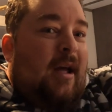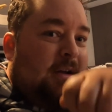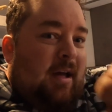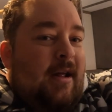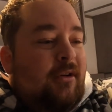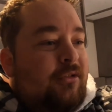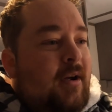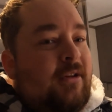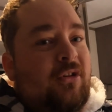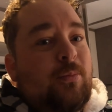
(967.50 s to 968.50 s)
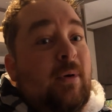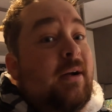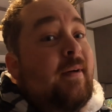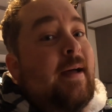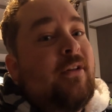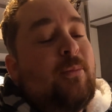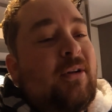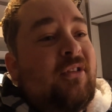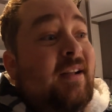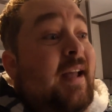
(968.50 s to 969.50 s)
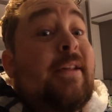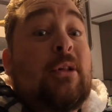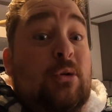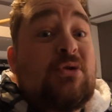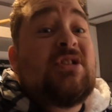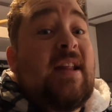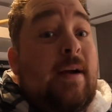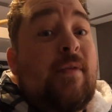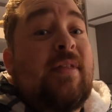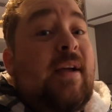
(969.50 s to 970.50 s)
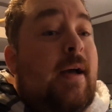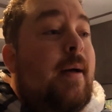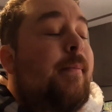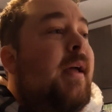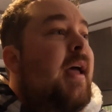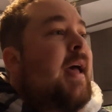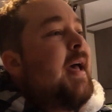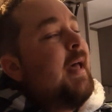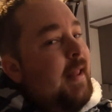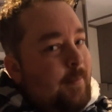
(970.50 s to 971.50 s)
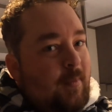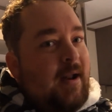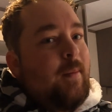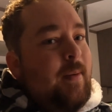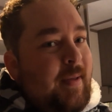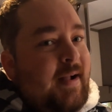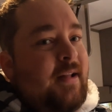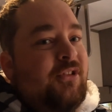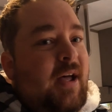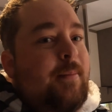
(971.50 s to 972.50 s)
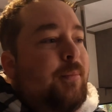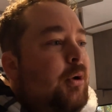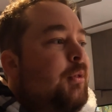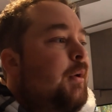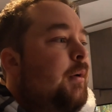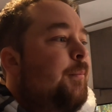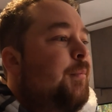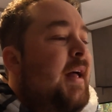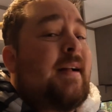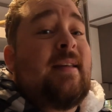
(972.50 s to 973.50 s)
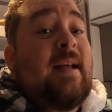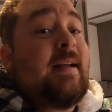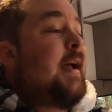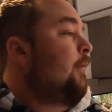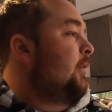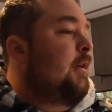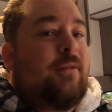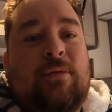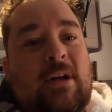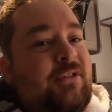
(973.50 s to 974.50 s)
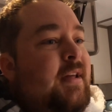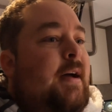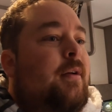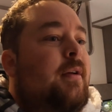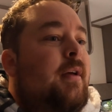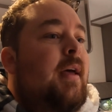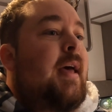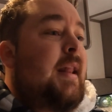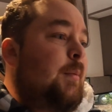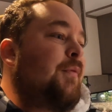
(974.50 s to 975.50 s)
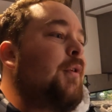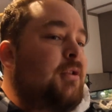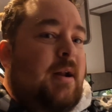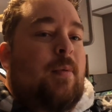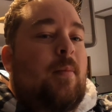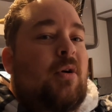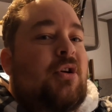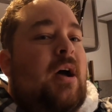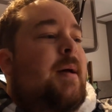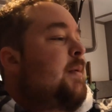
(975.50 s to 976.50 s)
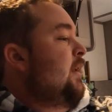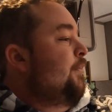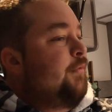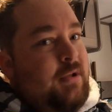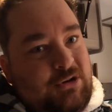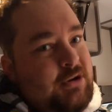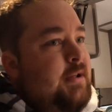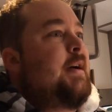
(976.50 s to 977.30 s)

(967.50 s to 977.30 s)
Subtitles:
I kind of tried to spray around as much as I can to loosen everything up. And then when I went back outside and pulled the black tank, everything flushed out. And then we filled it up one more time and I flushed it